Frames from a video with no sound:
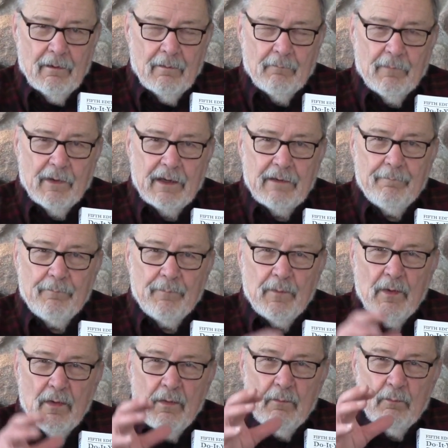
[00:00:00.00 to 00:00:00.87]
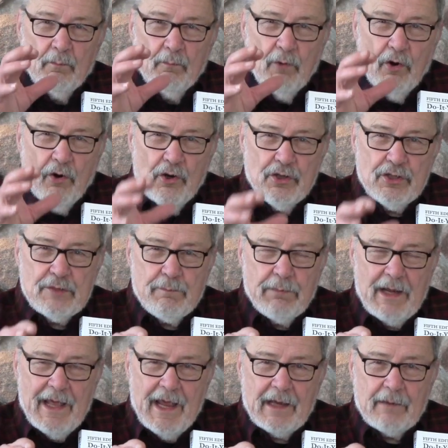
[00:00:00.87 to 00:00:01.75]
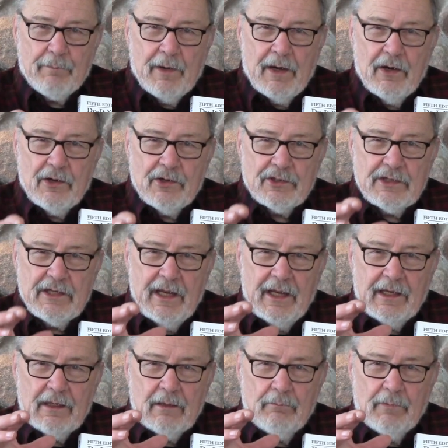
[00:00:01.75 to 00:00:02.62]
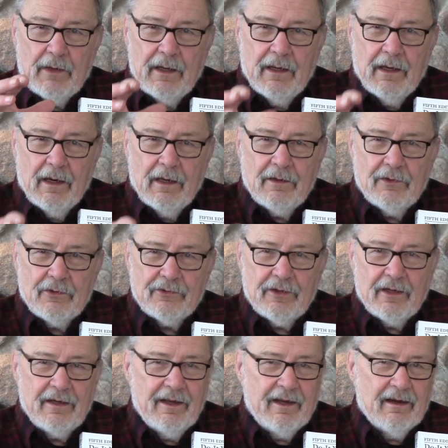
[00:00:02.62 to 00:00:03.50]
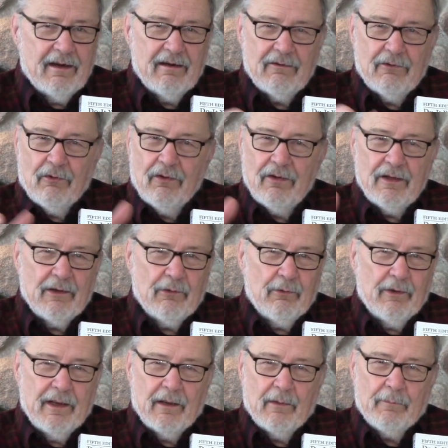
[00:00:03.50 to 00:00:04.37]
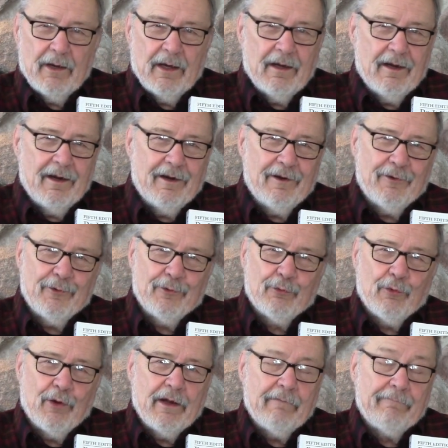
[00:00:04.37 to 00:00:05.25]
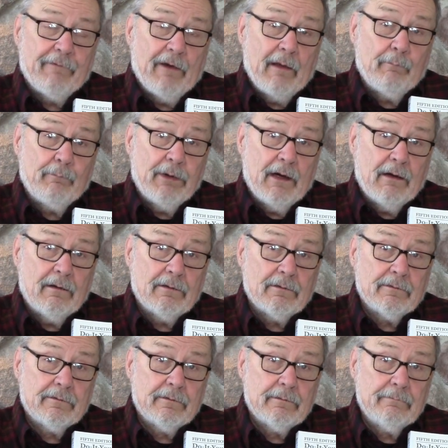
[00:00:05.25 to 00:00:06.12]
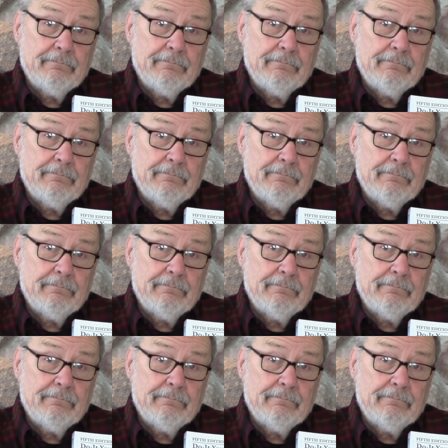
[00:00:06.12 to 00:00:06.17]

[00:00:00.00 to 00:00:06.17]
But most black bears taken by hunters today only weigh about 125 pounds.